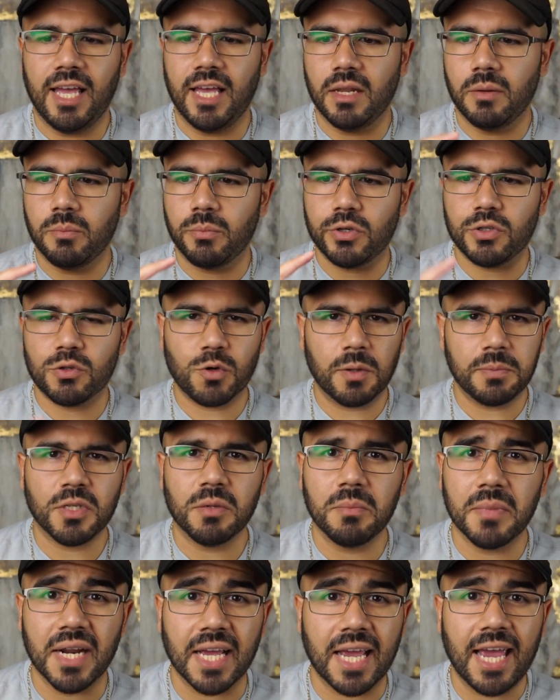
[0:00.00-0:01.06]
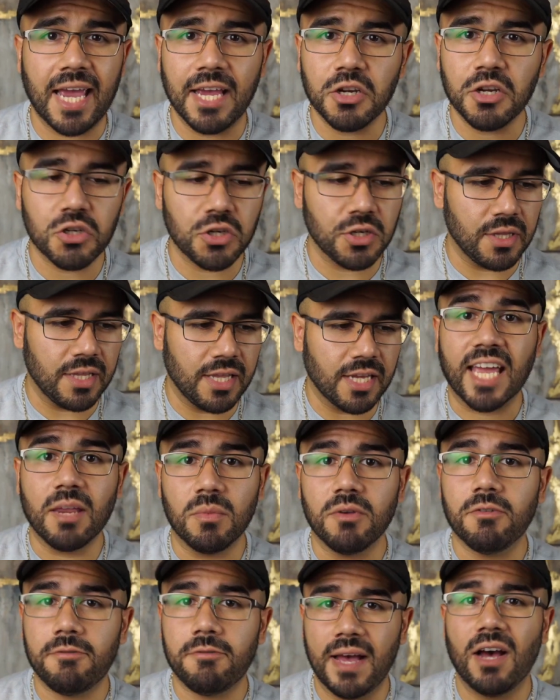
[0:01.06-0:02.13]
and prescription medication that can
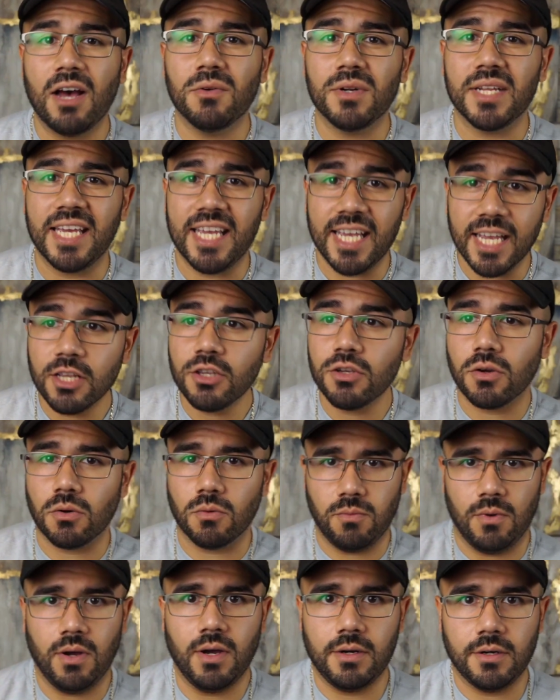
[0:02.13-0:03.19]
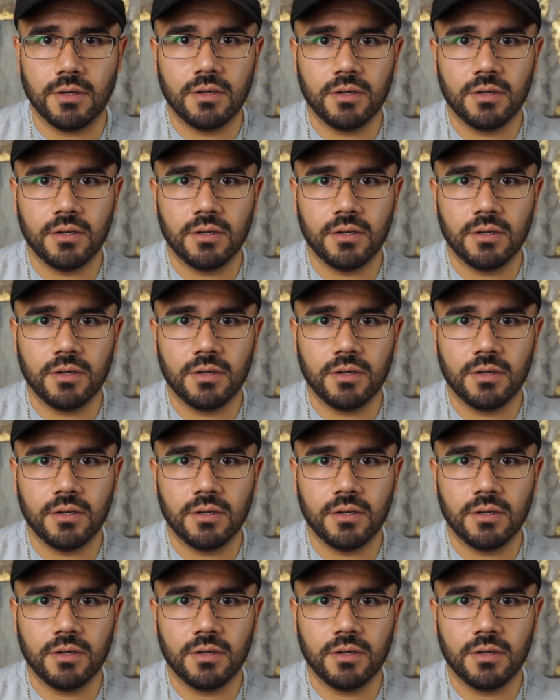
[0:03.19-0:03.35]
be found in your water.